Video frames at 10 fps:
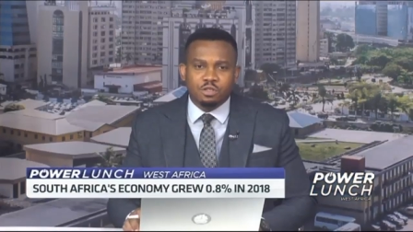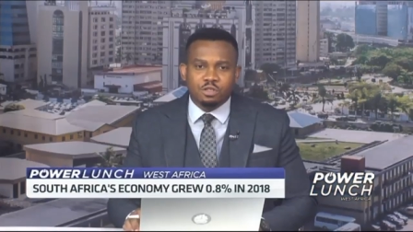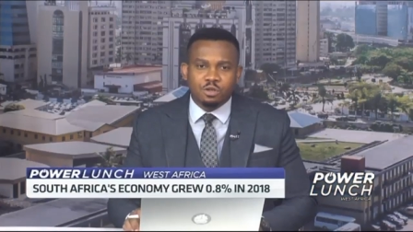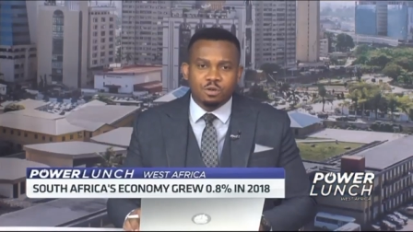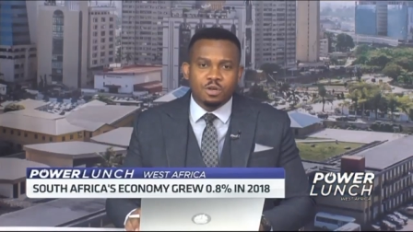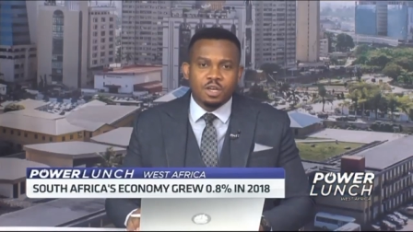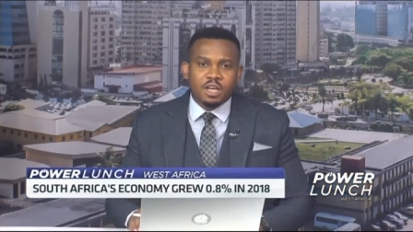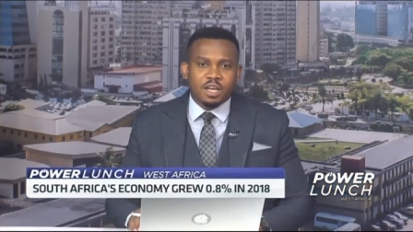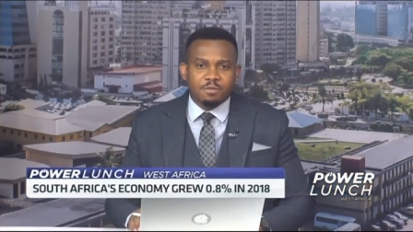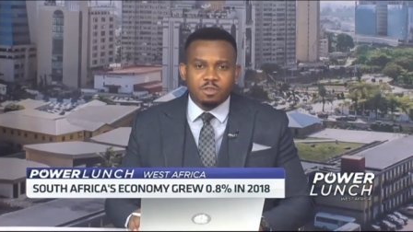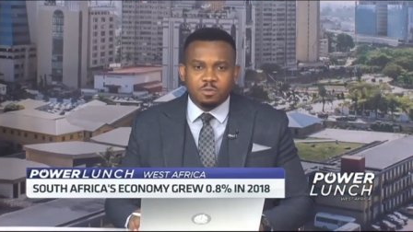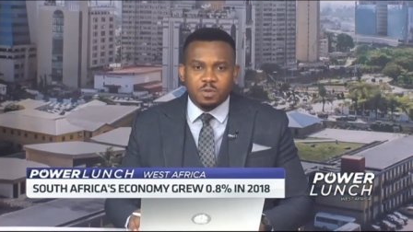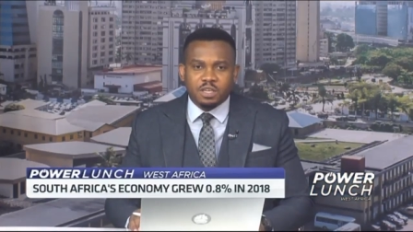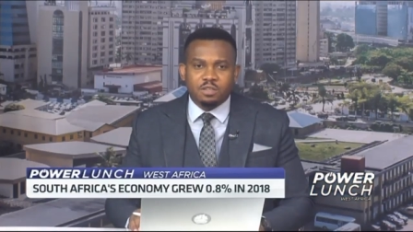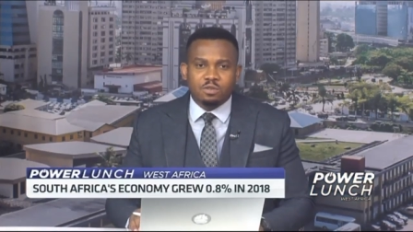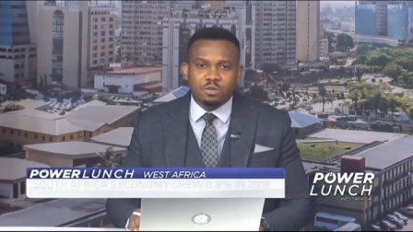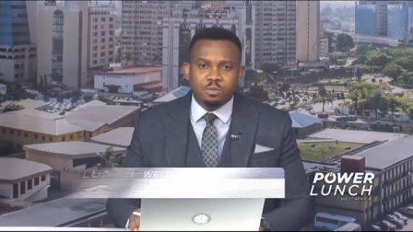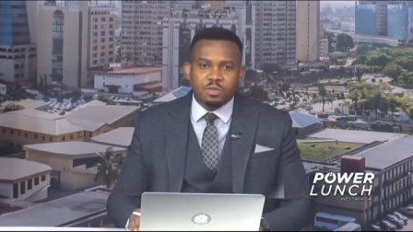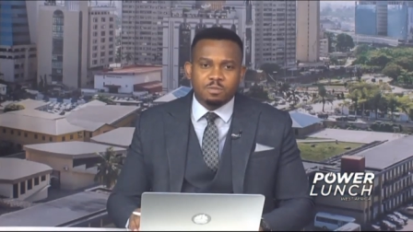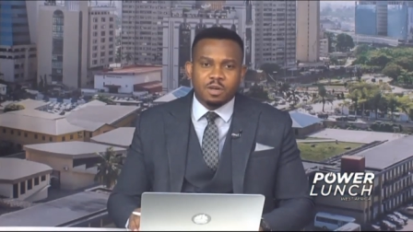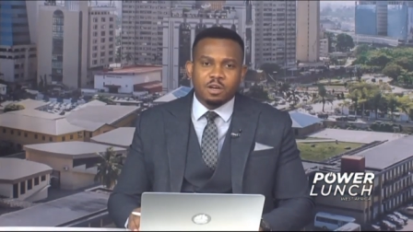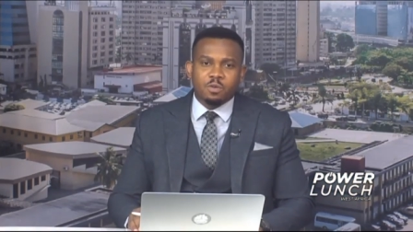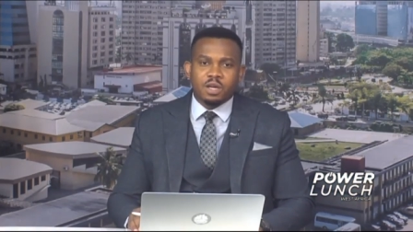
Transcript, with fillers: on the show. I've been speaking to Bismarck